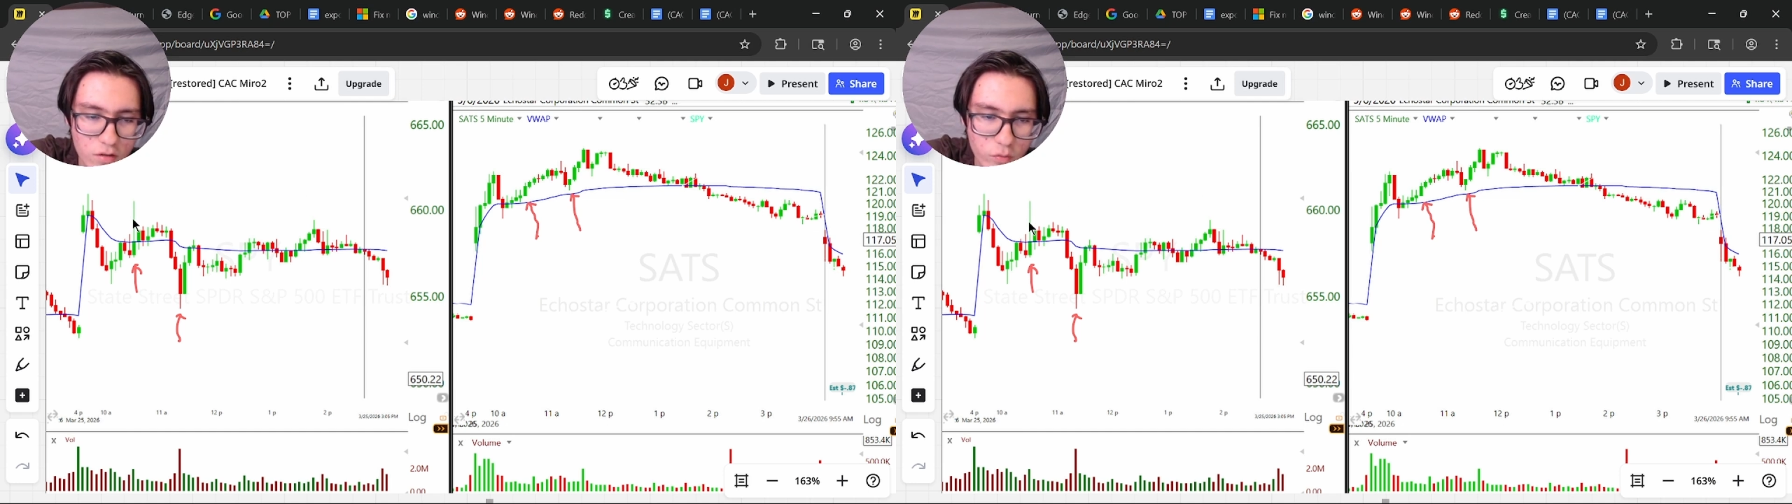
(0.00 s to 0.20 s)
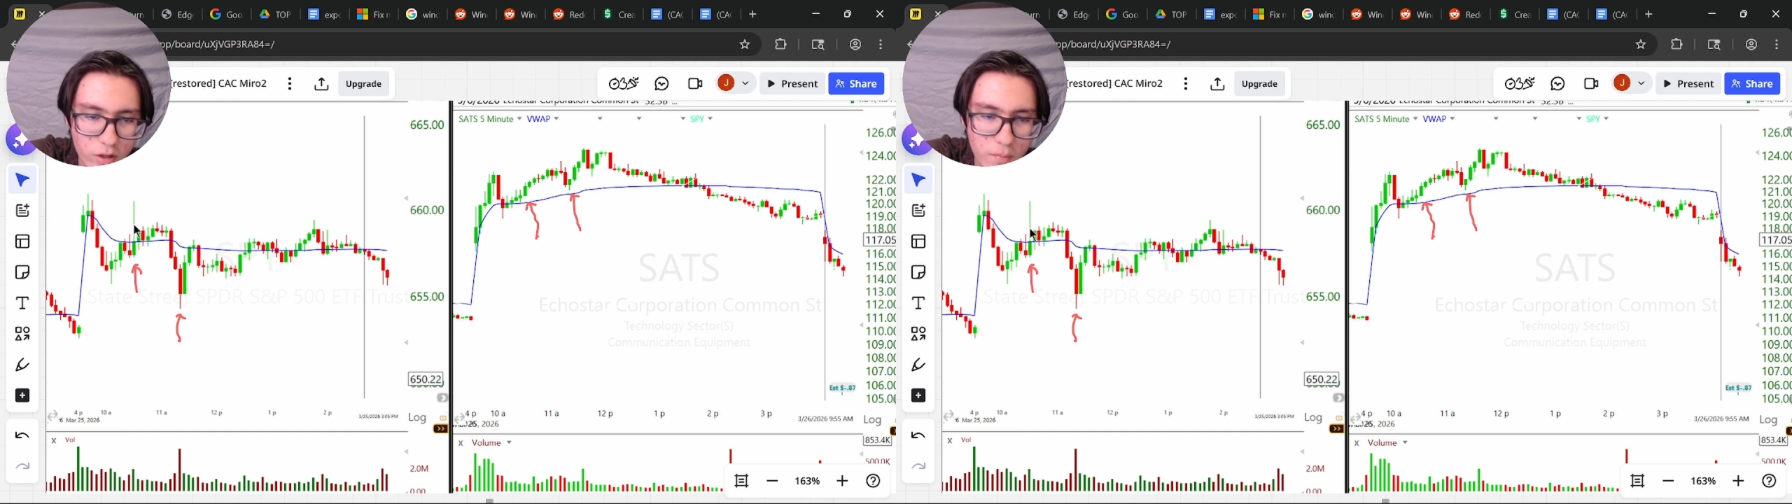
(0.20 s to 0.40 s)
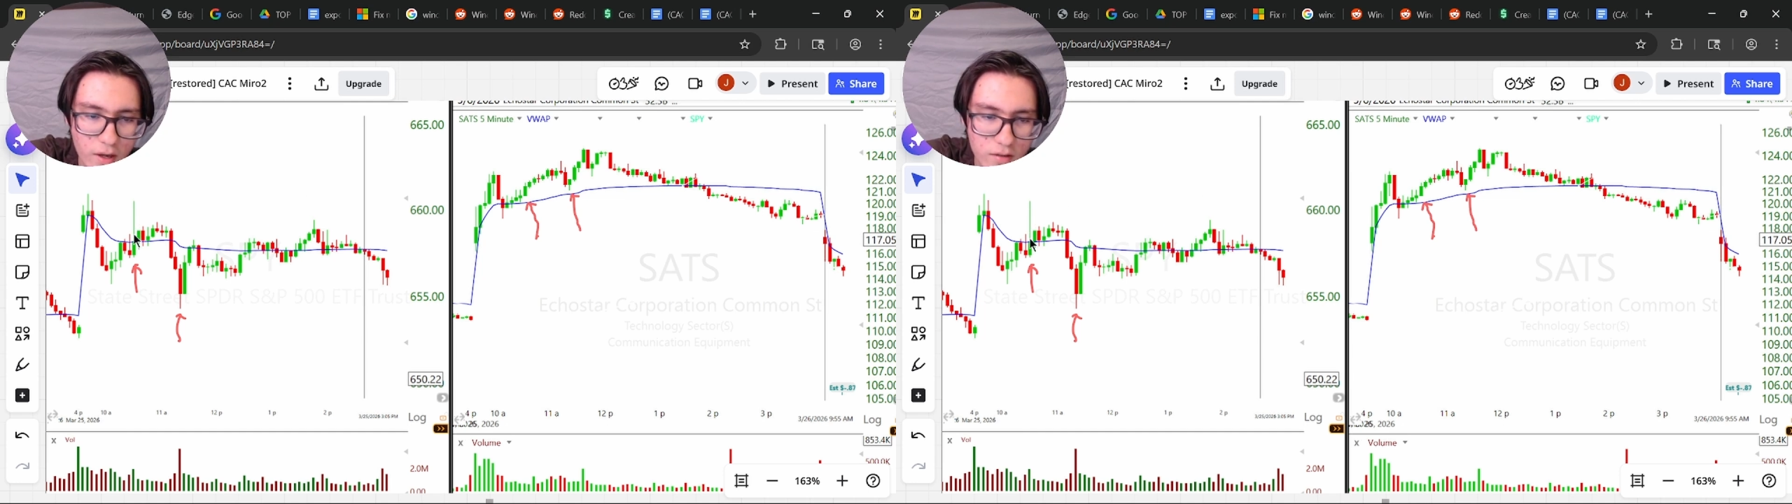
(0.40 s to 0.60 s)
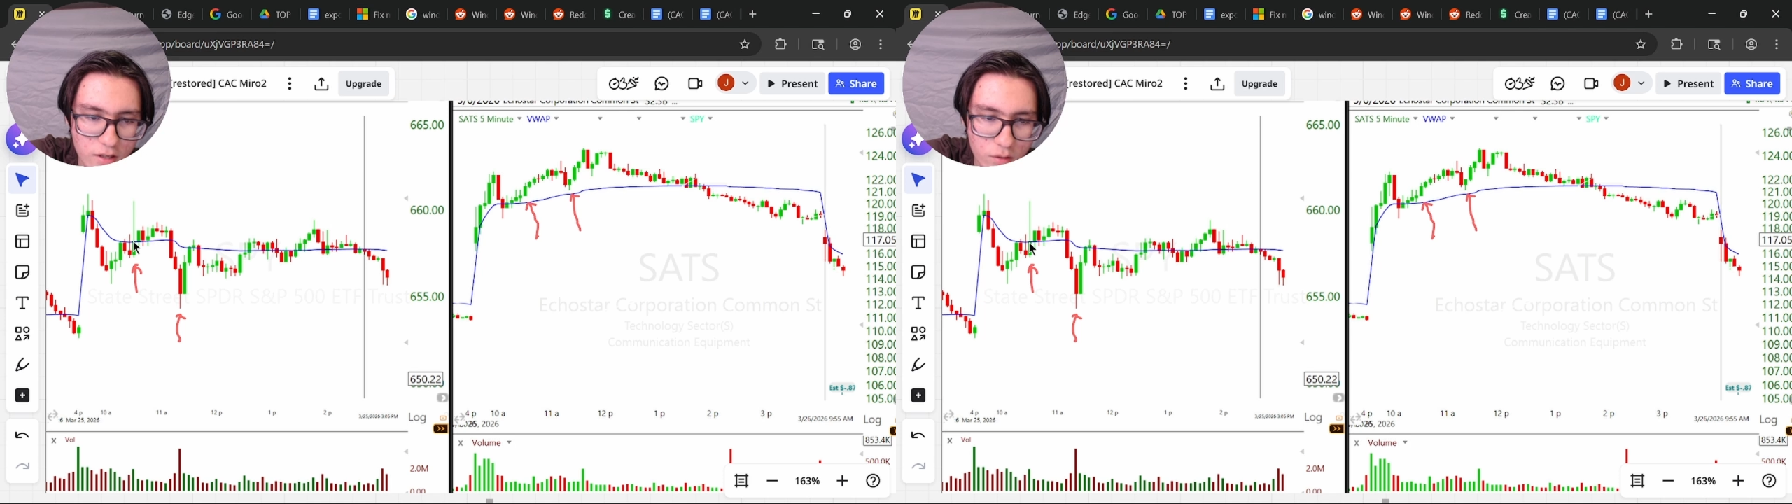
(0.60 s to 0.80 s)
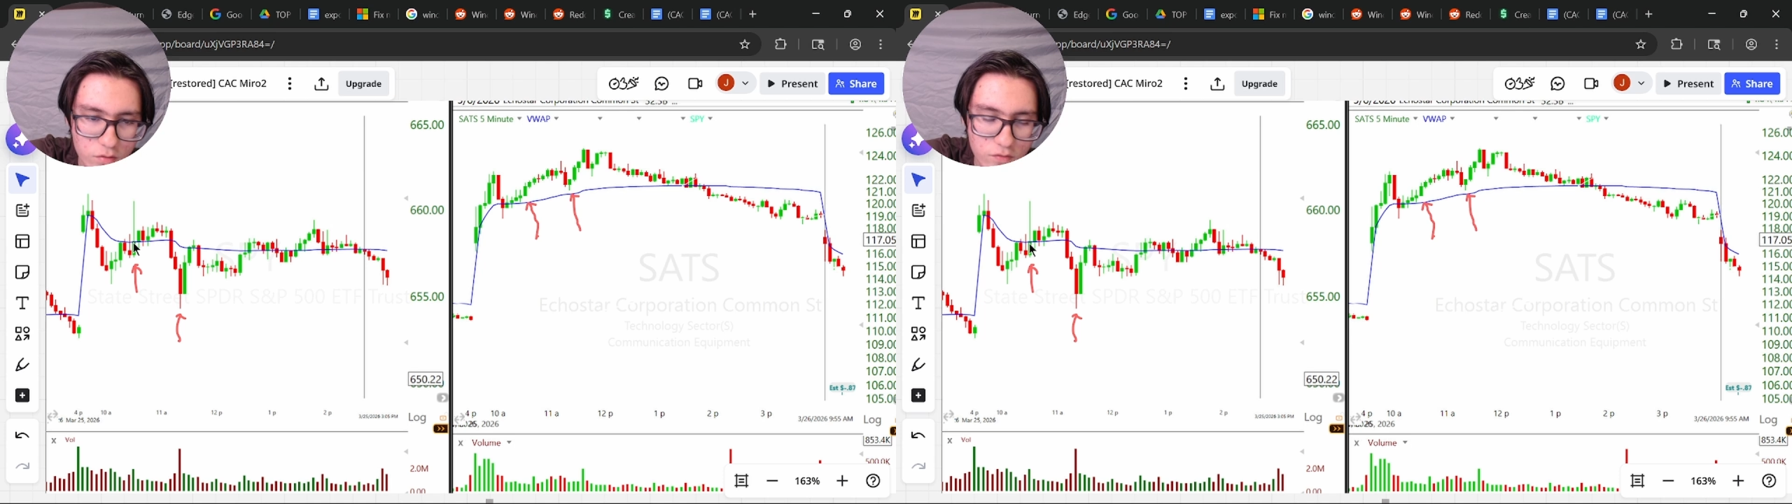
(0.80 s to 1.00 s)
the way back
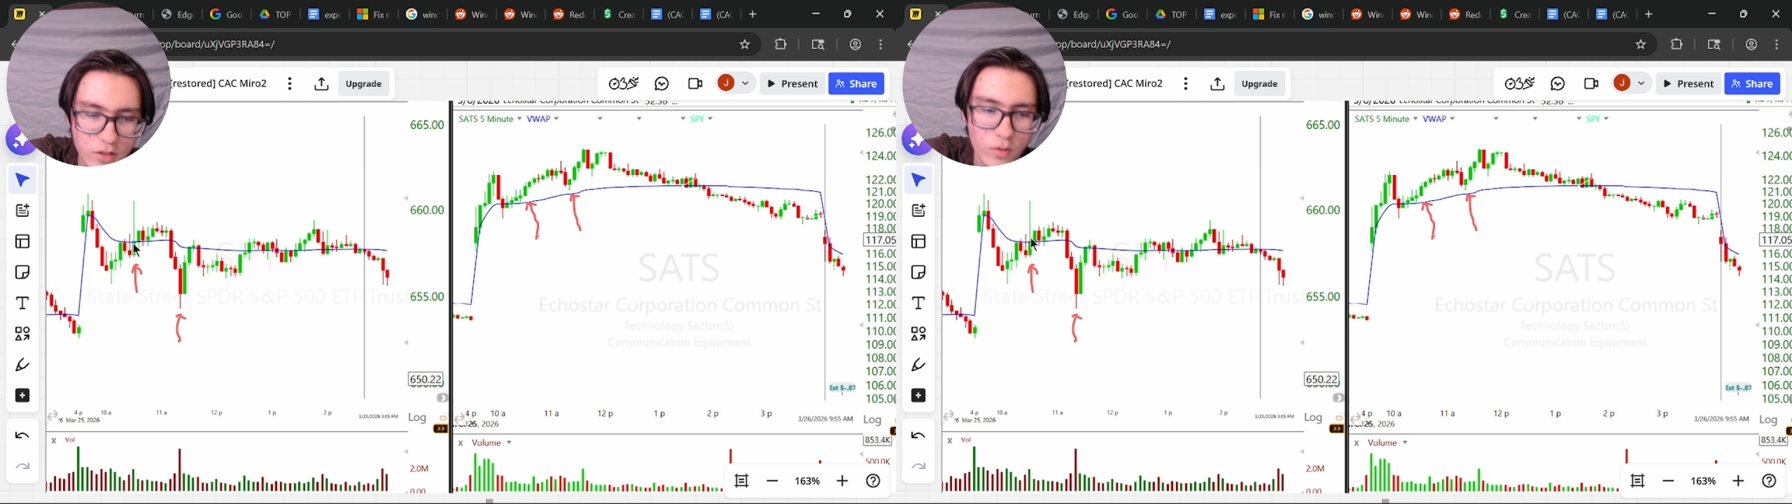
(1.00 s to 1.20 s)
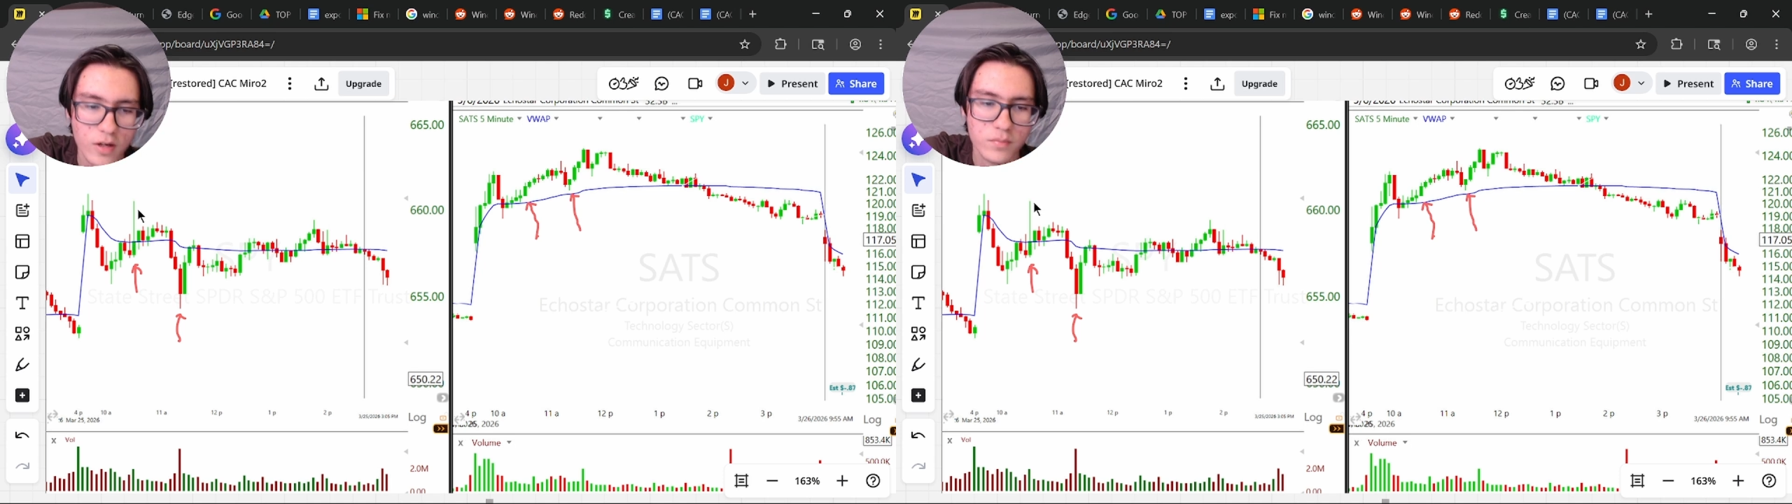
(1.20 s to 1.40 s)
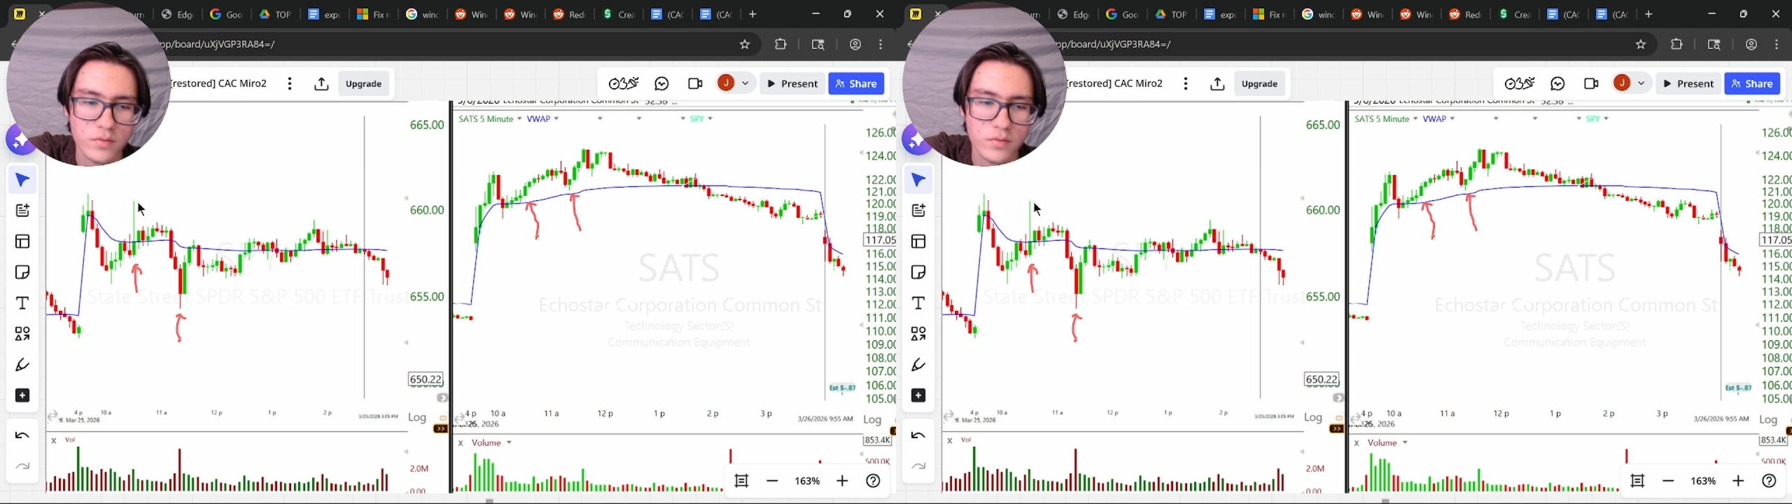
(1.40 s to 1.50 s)
down to VWAP.